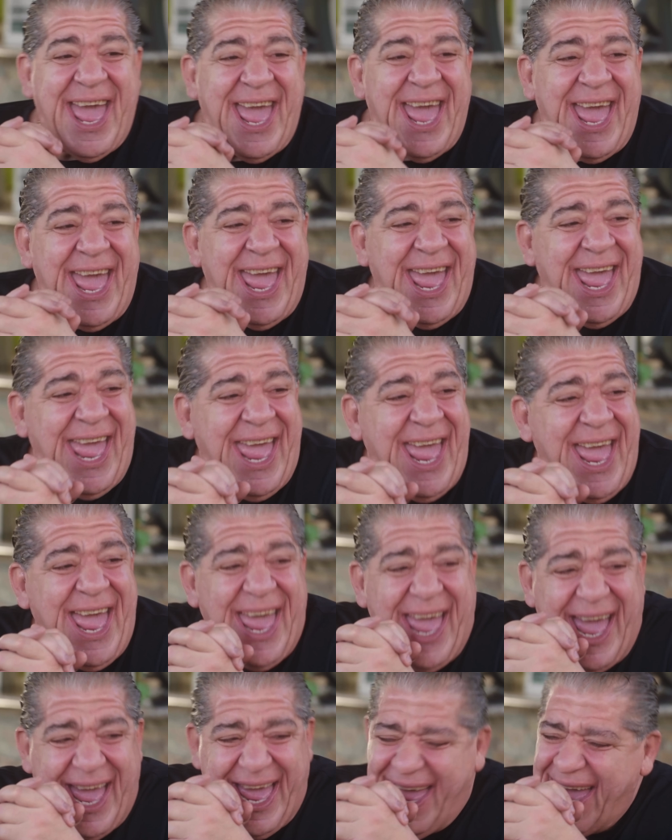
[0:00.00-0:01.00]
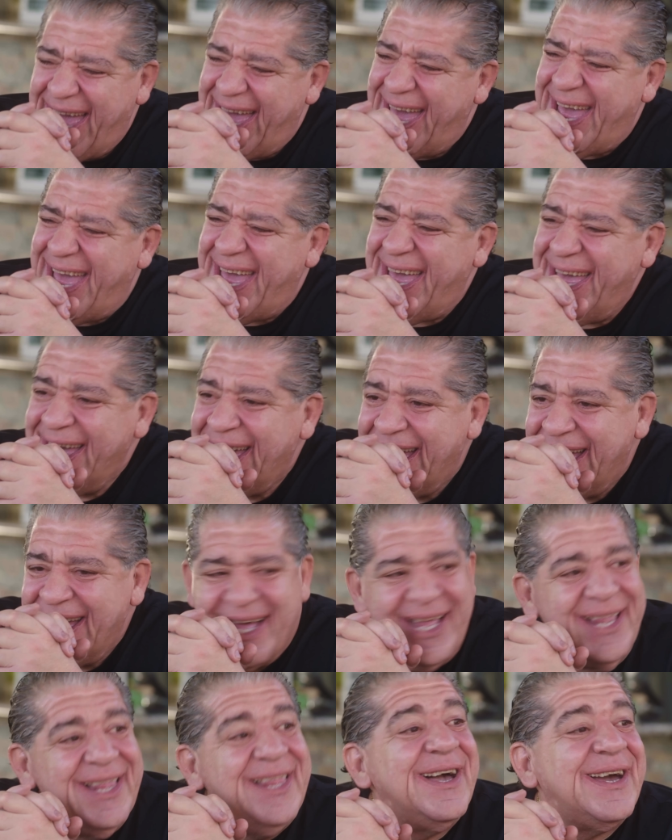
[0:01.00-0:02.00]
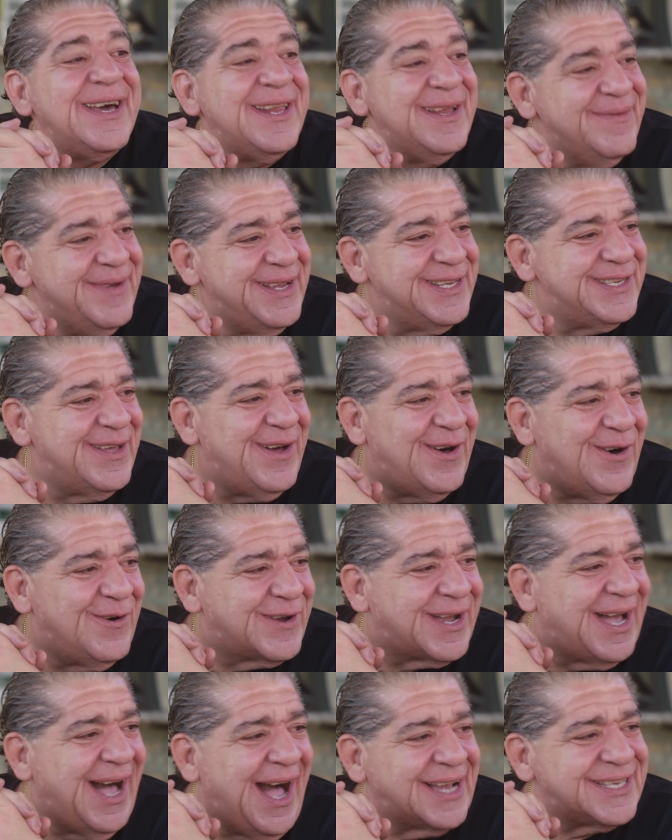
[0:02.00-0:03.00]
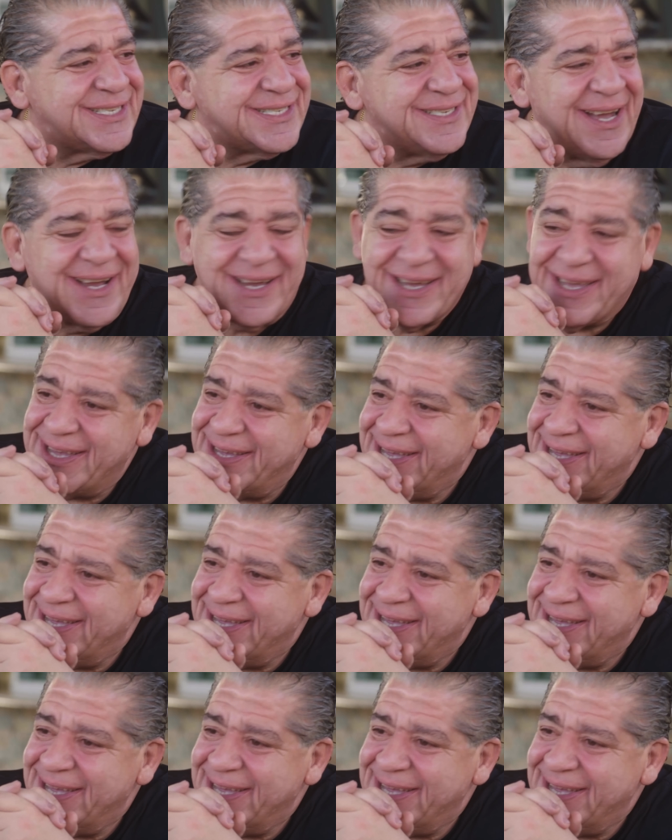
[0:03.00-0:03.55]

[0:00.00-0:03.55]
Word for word: Motherfucker, that's funny. Look at him, he's an old cocksucker.